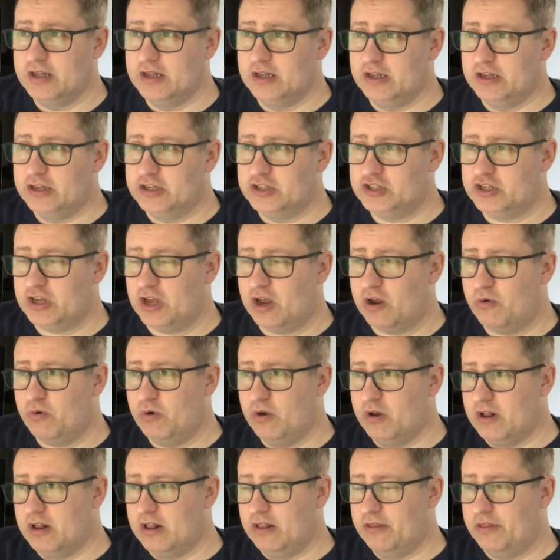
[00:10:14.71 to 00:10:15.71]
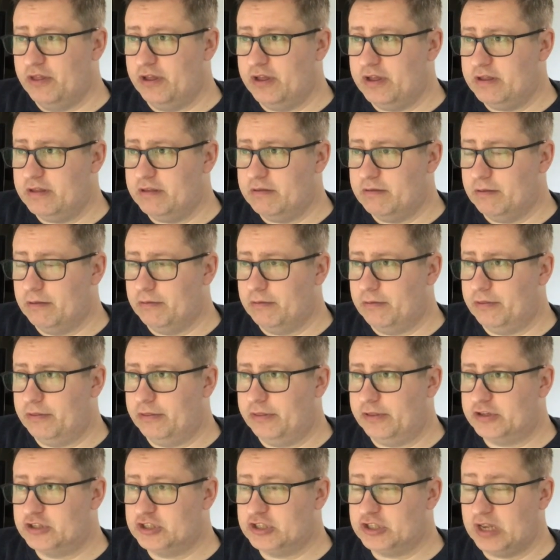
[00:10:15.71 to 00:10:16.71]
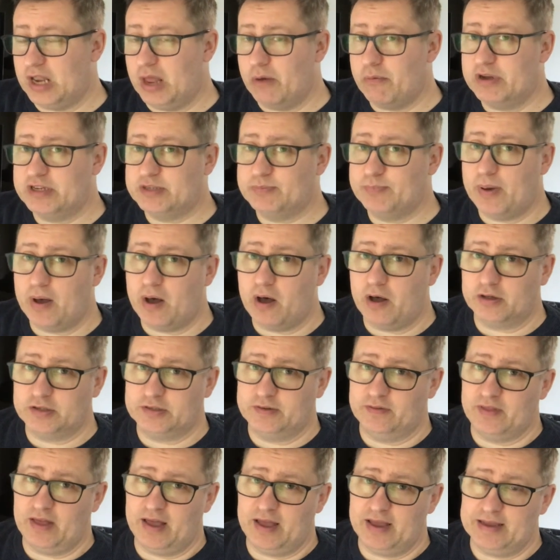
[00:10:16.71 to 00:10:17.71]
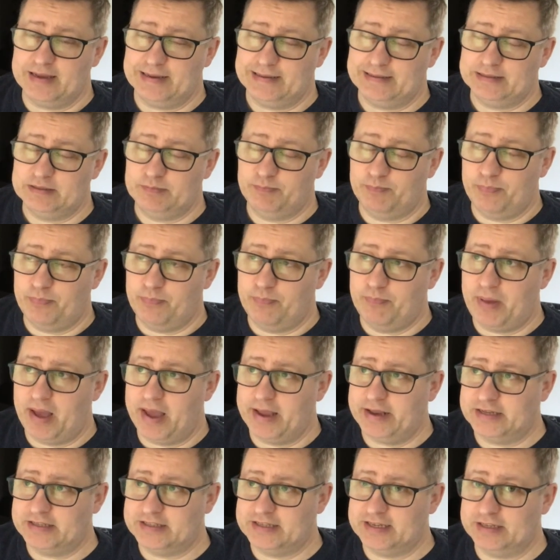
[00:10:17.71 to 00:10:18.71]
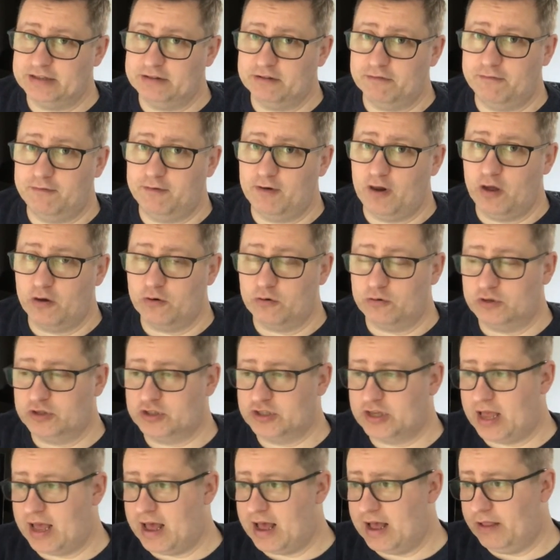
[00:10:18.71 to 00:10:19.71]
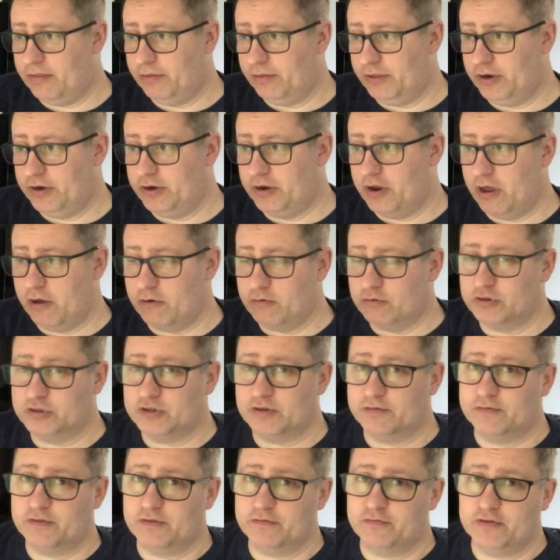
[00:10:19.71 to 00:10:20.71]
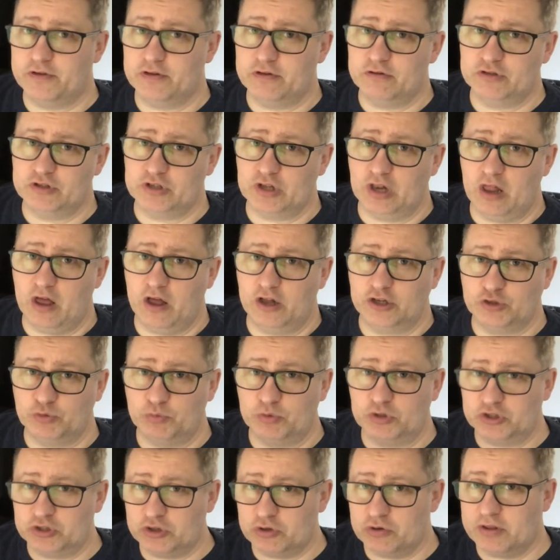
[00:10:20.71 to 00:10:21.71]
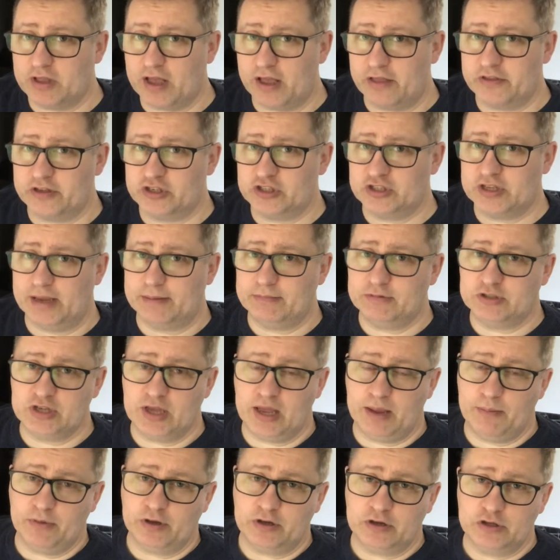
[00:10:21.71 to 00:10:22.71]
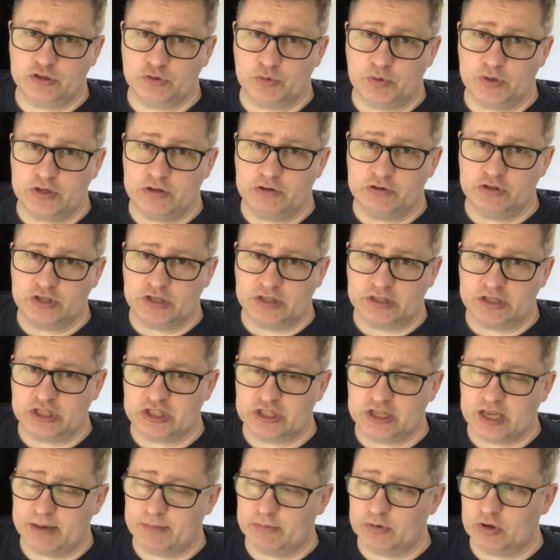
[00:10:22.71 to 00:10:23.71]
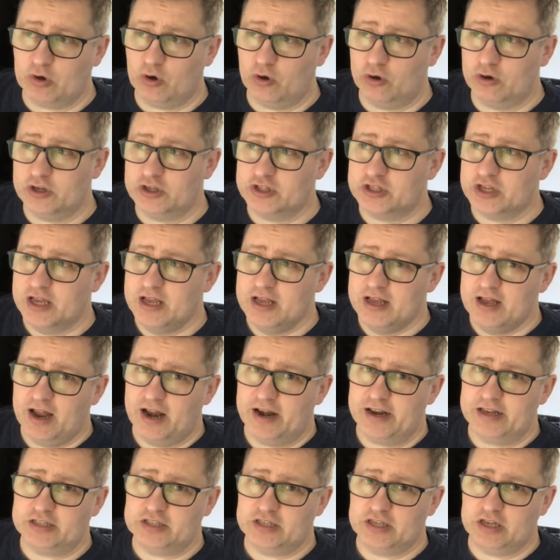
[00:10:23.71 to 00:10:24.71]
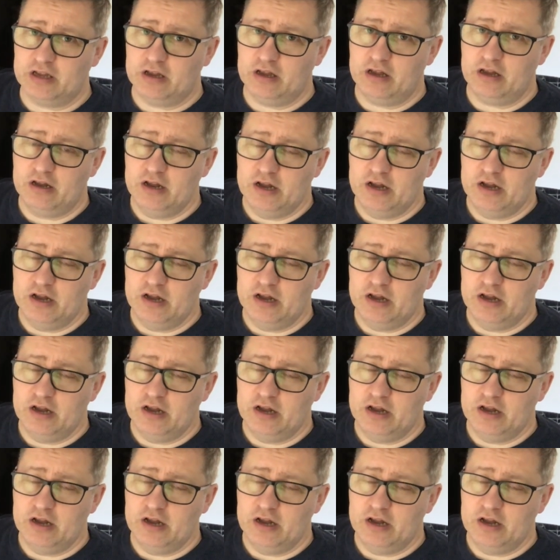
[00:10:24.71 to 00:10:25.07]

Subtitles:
So the slowest part of that is painting the floats and the nose of the fuselage, and we'll do that at the same time because we're using the same colours, and it's a